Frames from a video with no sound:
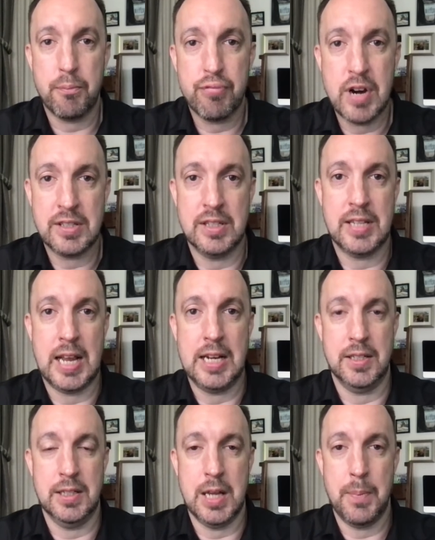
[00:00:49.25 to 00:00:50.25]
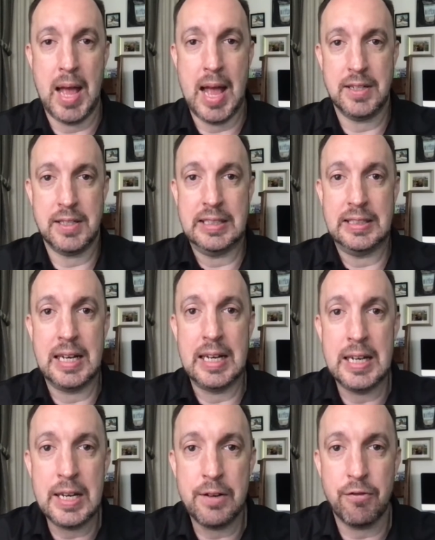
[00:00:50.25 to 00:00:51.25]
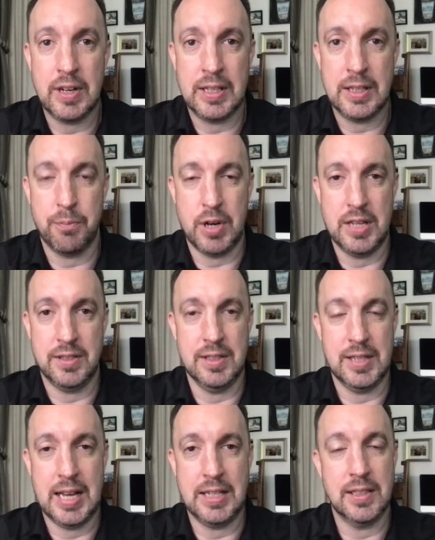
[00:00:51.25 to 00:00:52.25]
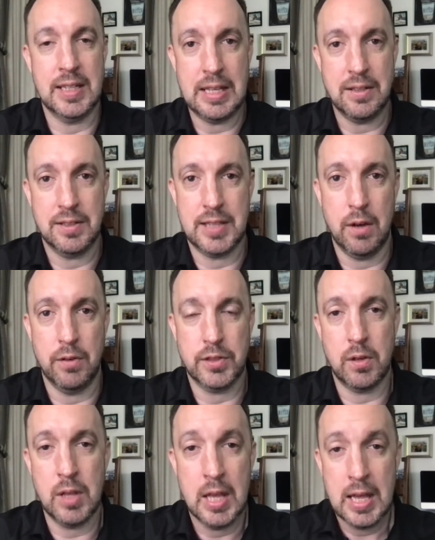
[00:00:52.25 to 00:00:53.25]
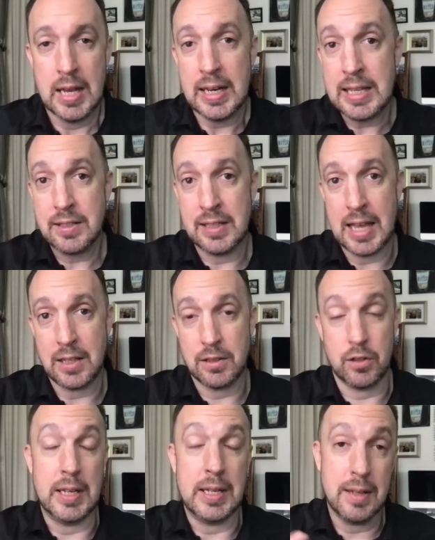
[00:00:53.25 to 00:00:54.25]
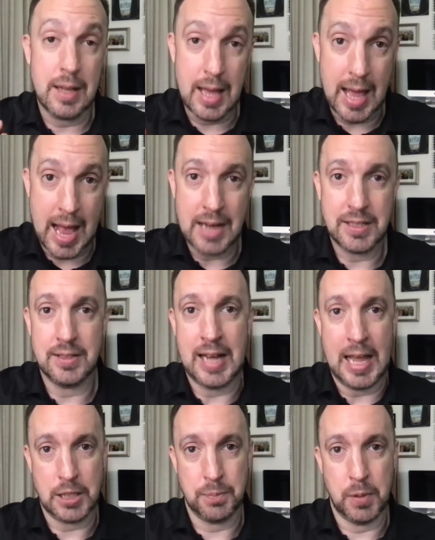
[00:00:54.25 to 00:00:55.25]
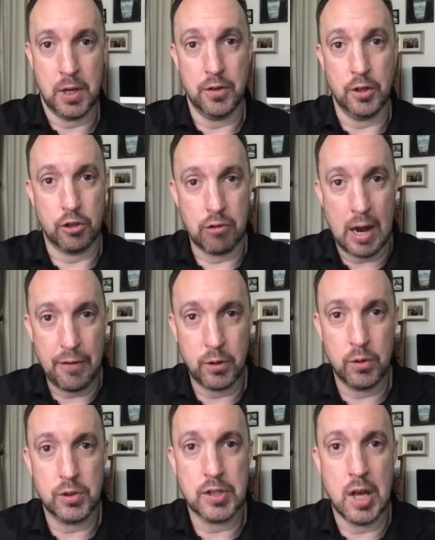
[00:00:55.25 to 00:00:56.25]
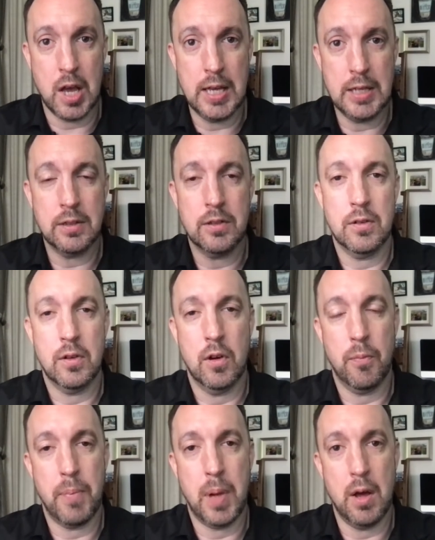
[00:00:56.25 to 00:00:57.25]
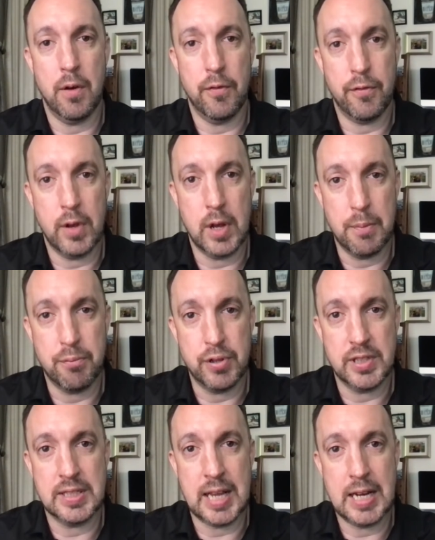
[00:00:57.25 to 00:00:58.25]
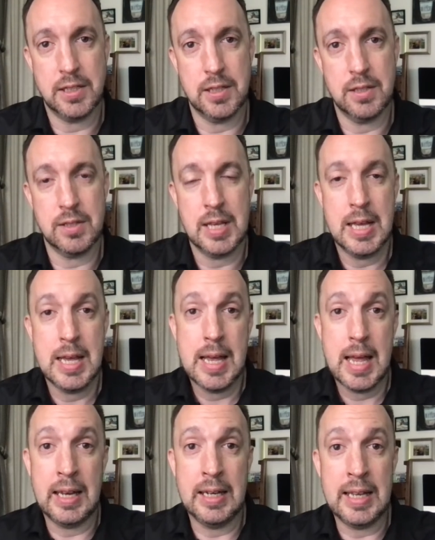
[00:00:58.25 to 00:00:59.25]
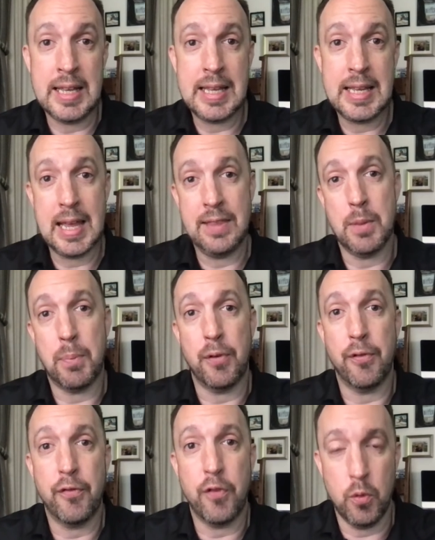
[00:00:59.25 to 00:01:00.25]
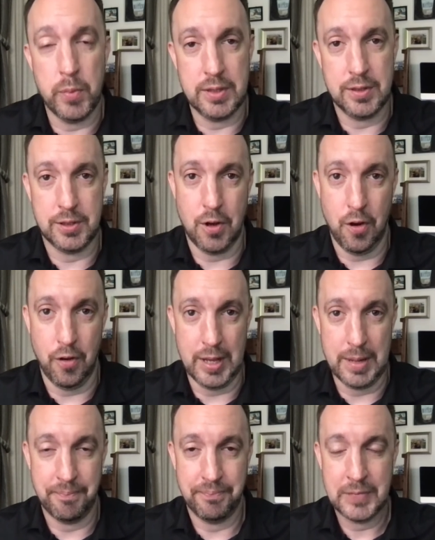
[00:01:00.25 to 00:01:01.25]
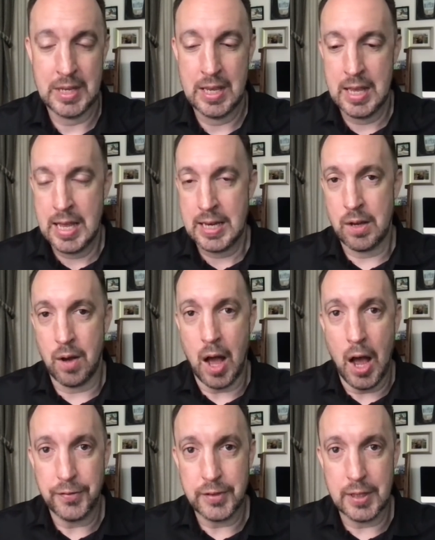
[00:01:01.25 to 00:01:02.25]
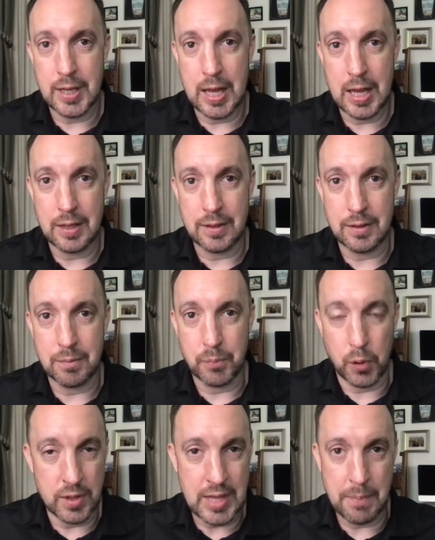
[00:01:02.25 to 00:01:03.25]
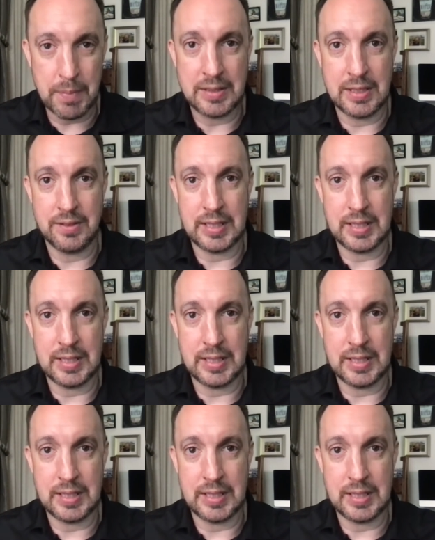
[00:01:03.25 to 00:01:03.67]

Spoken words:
presentation, about actually delivering the presentation itself. So Ash is an expert on the graphical side of presentations, and Lee in the performance of it. Now, after putting that meeting